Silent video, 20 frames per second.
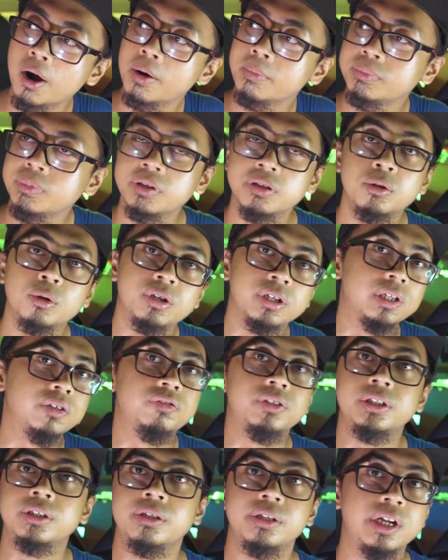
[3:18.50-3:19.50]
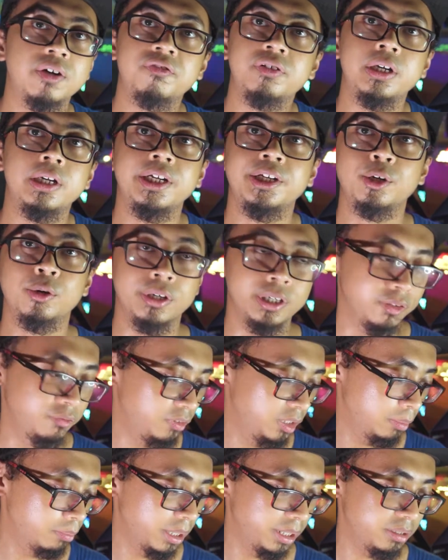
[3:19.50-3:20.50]
It's not heavy, definitely not
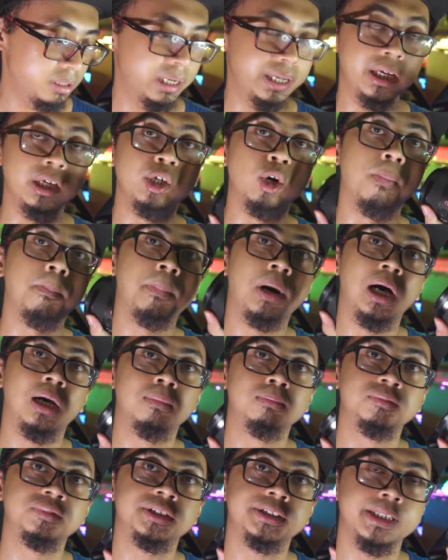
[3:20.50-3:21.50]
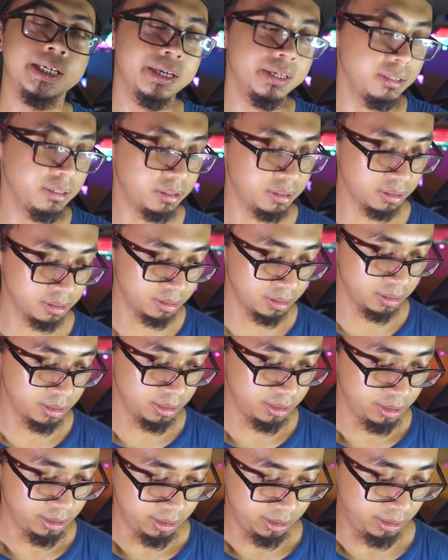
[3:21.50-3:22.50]
heavy, but it's like your palm size.
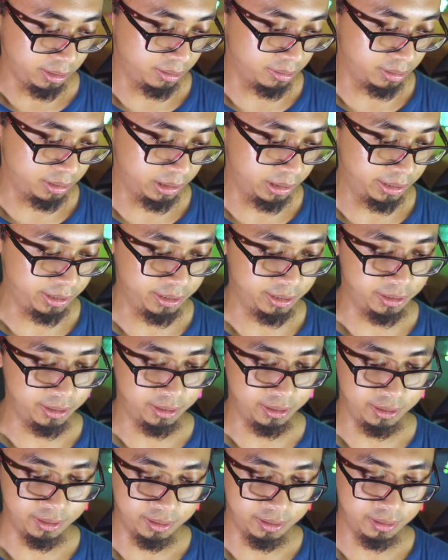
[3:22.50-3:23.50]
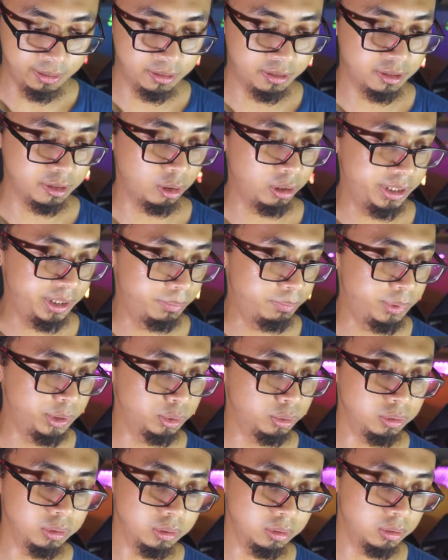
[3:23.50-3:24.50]
It's really solid
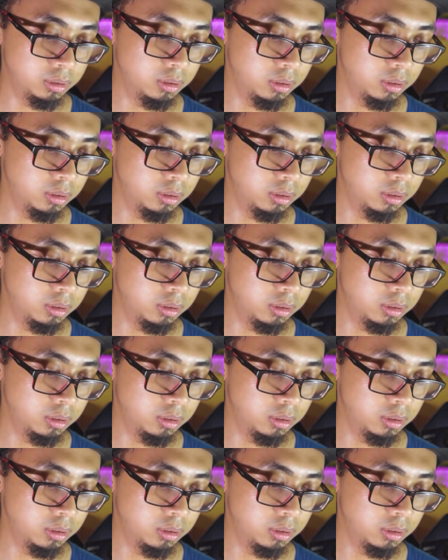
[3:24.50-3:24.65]
build.